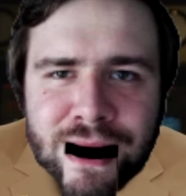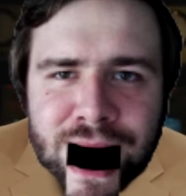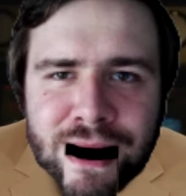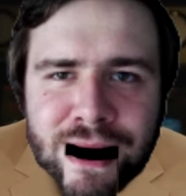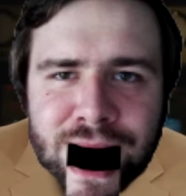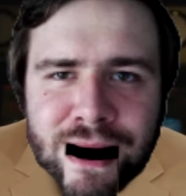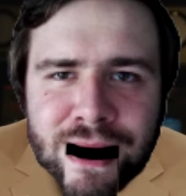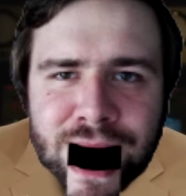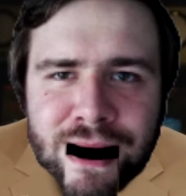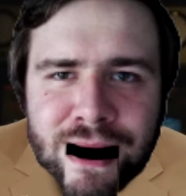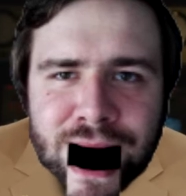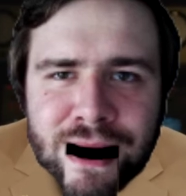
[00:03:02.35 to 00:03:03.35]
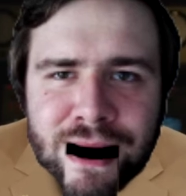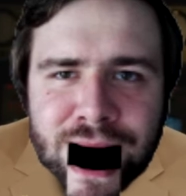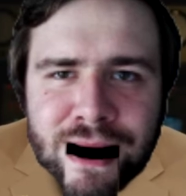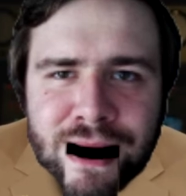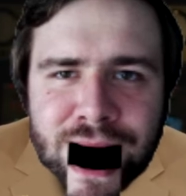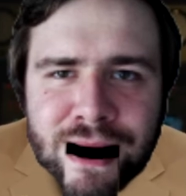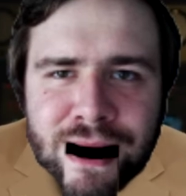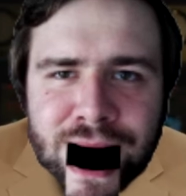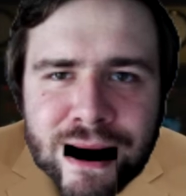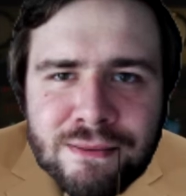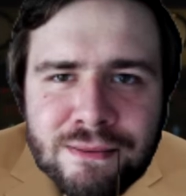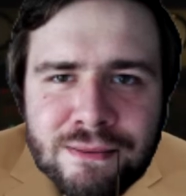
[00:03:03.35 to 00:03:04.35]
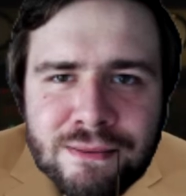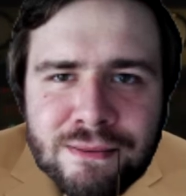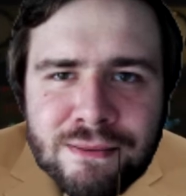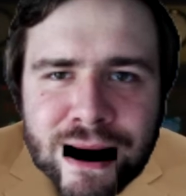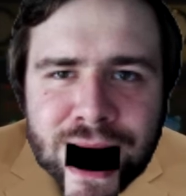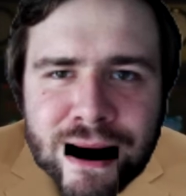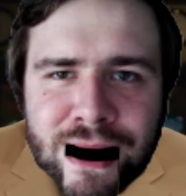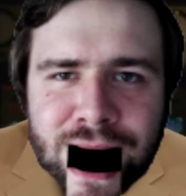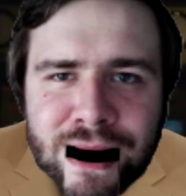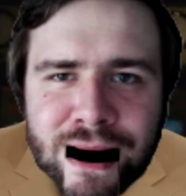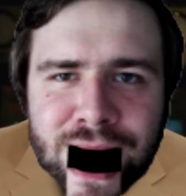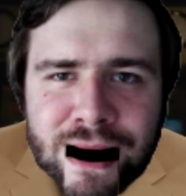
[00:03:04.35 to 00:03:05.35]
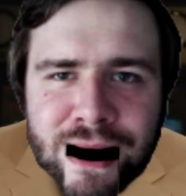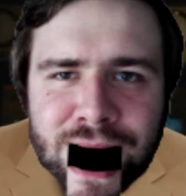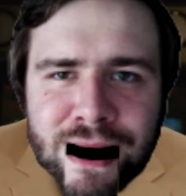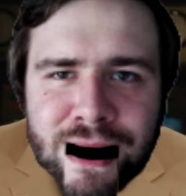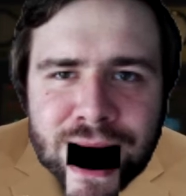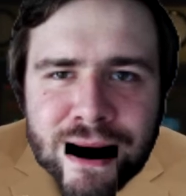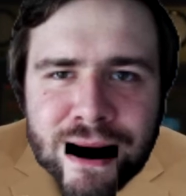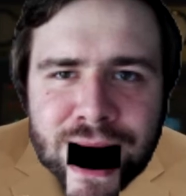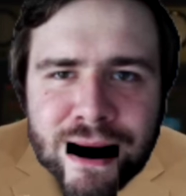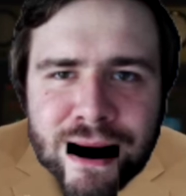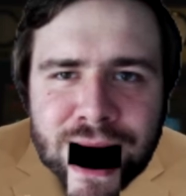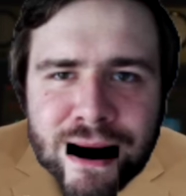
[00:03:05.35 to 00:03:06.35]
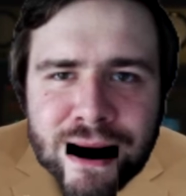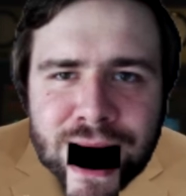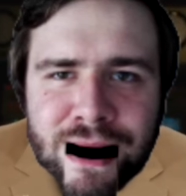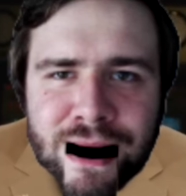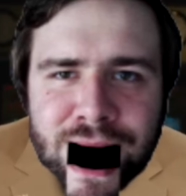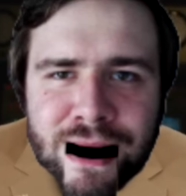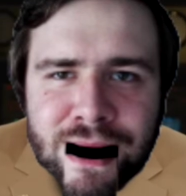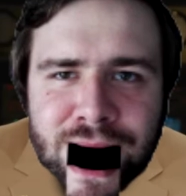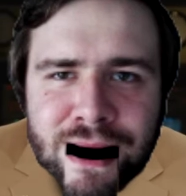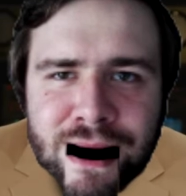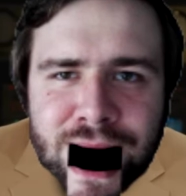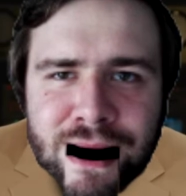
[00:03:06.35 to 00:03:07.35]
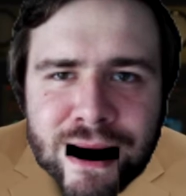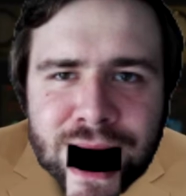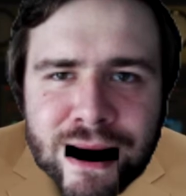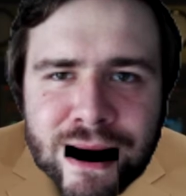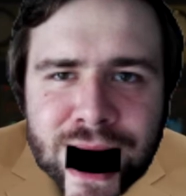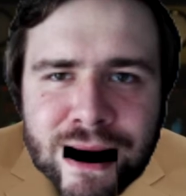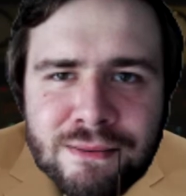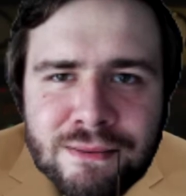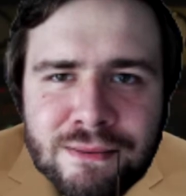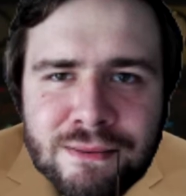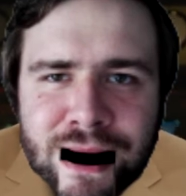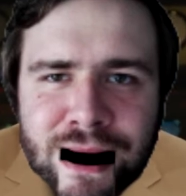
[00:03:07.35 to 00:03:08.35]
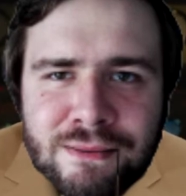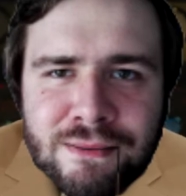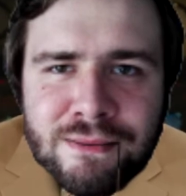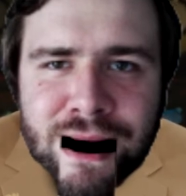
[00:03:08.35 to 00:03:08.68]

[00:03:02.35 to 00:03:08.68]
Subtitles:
I don't think it will be just limited set gear. I think you'll be able to do quite a lot with the customization of the appearance of your javelin.